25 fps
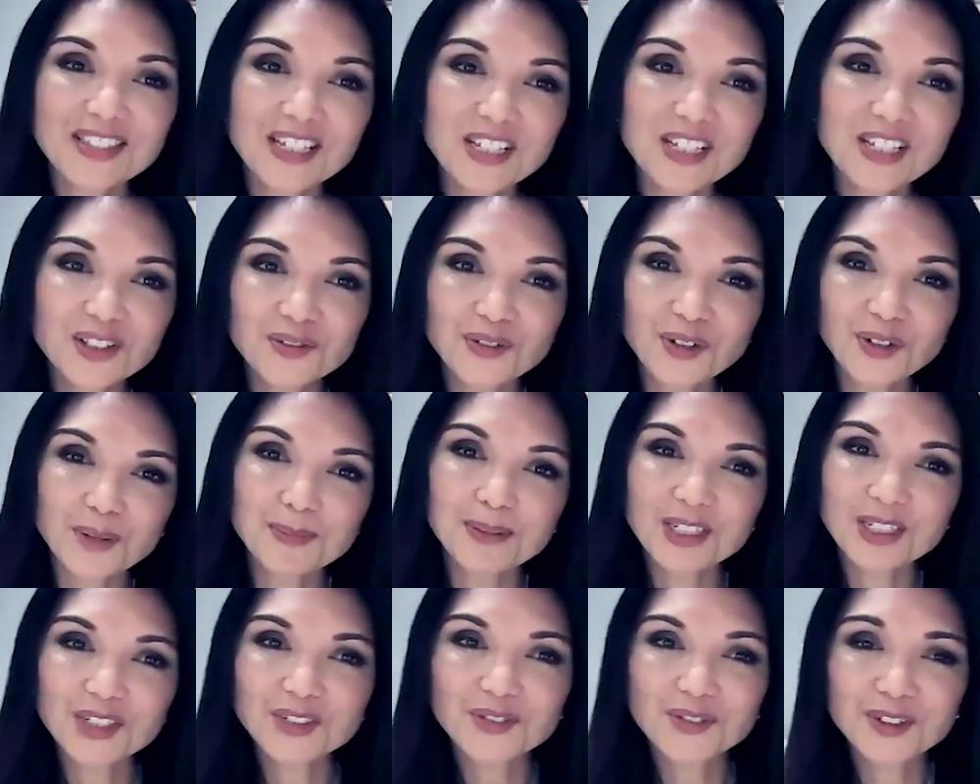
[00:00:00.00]
thank you very
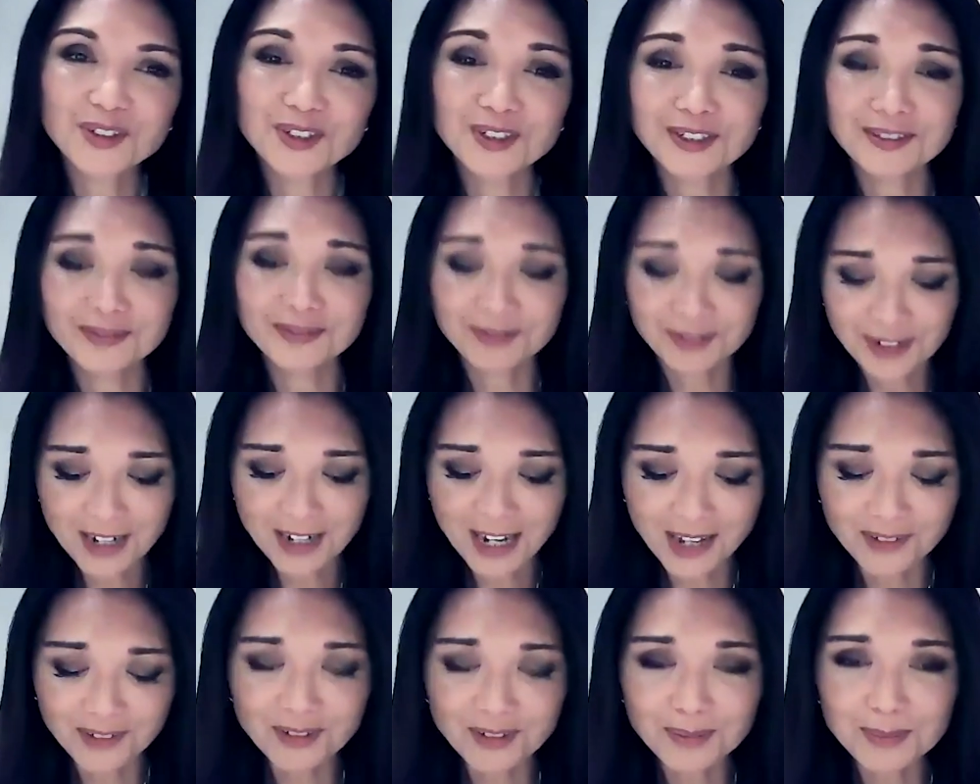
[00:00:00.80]
much for
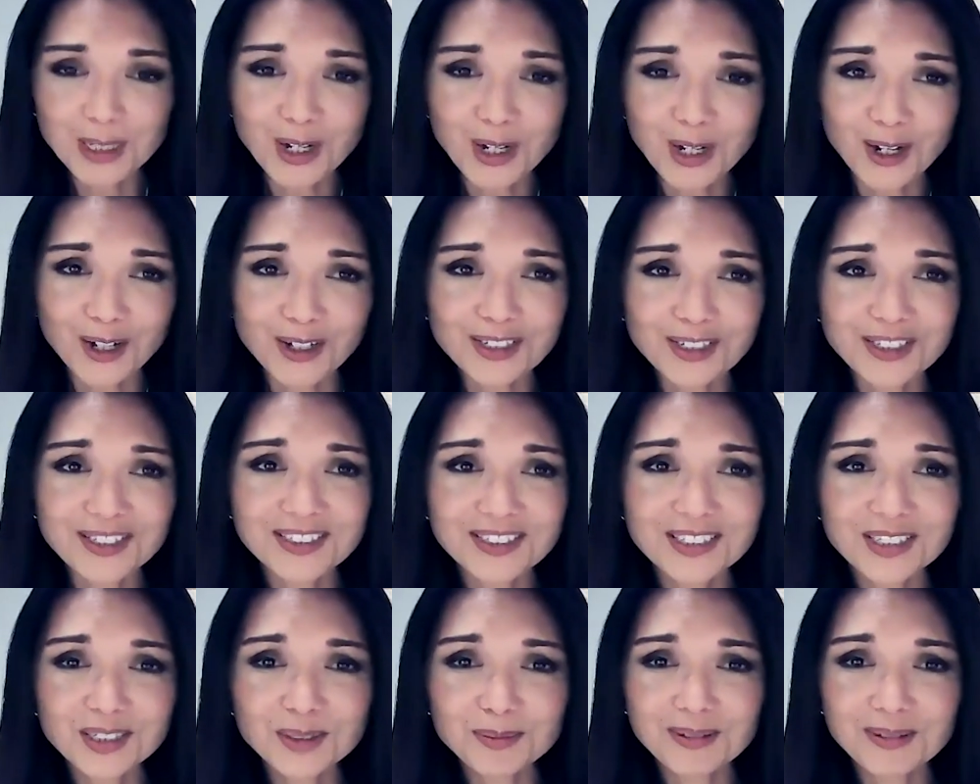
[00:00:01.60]
having me on. It's
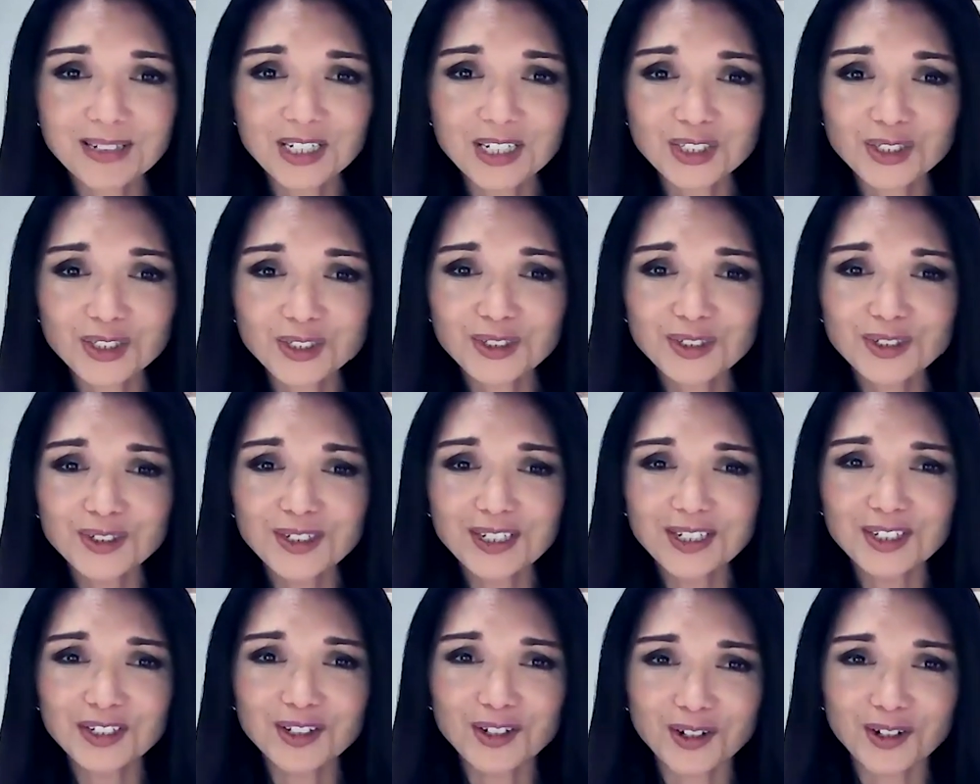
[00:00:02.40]
such a pleasure
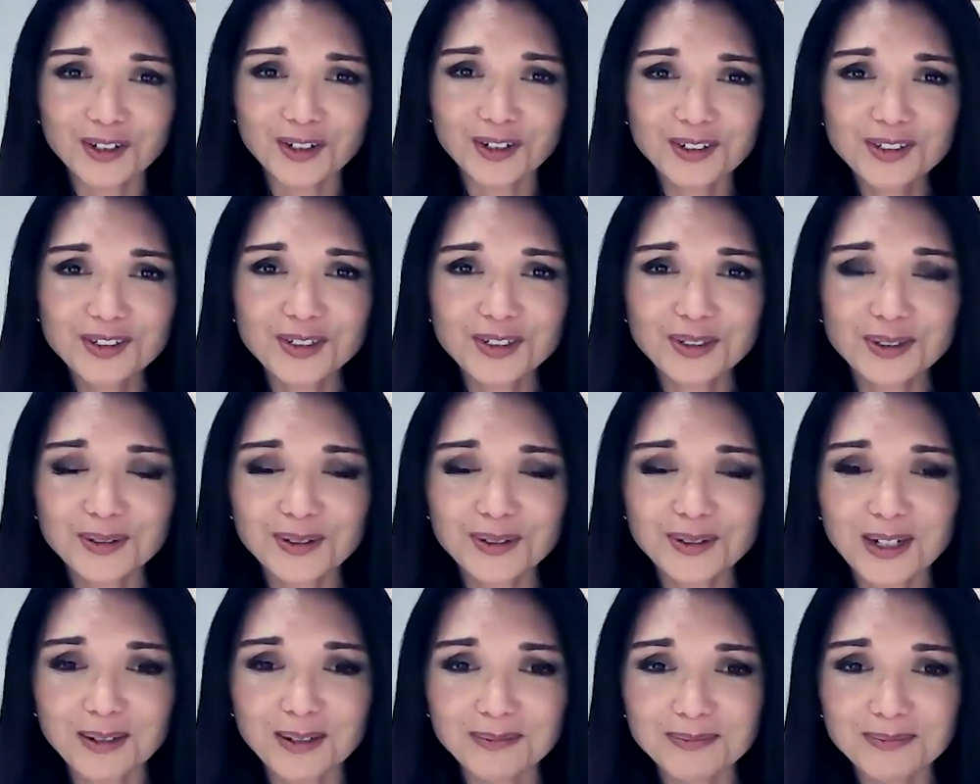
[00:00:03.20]
and an honor
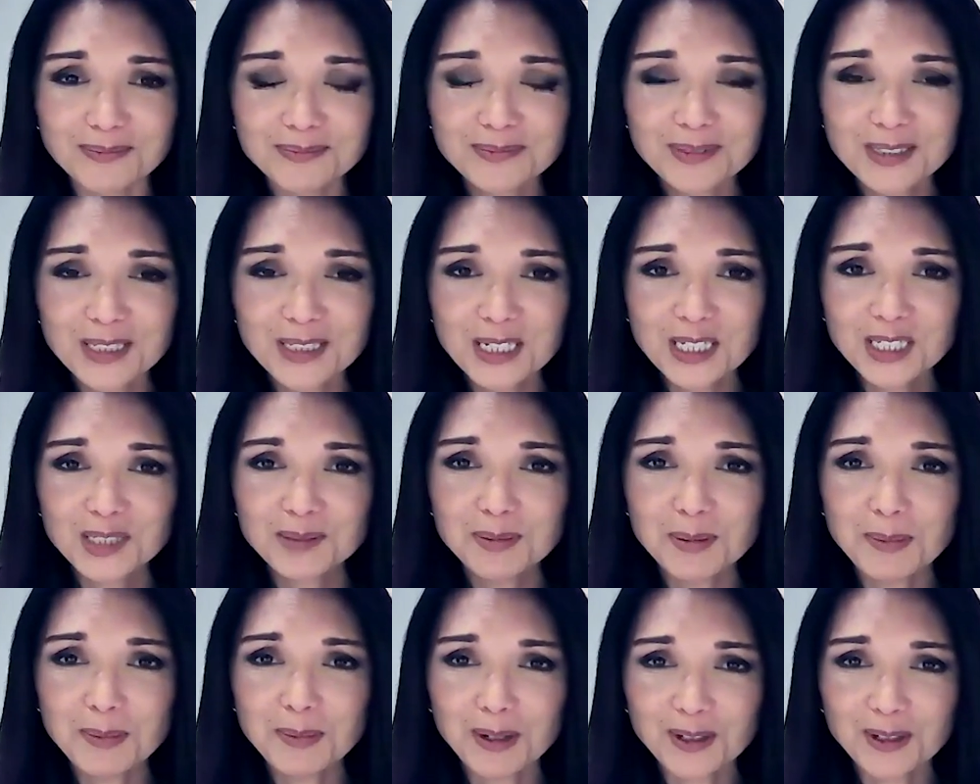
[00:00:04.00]
to
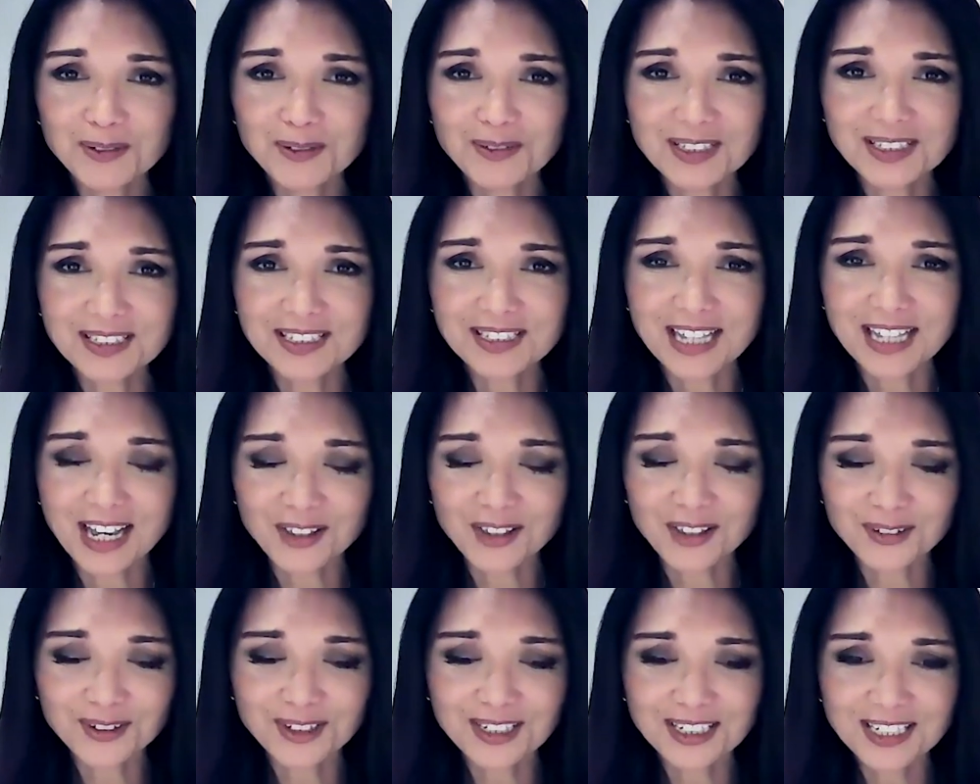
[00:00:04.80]
be part of this
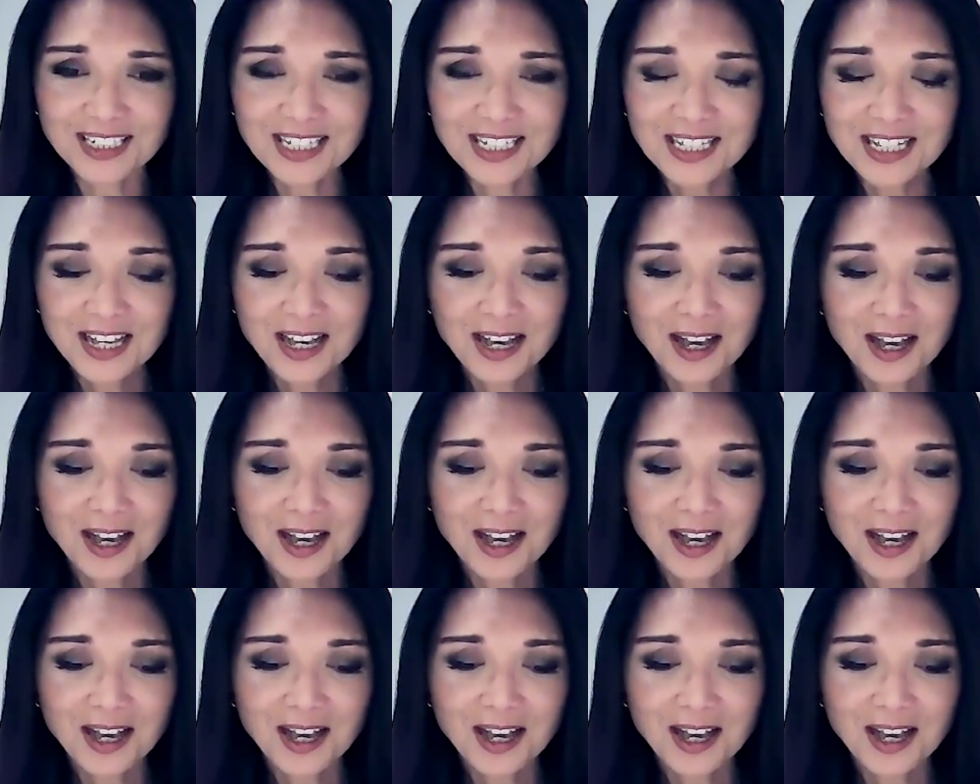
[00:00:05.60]
gathering.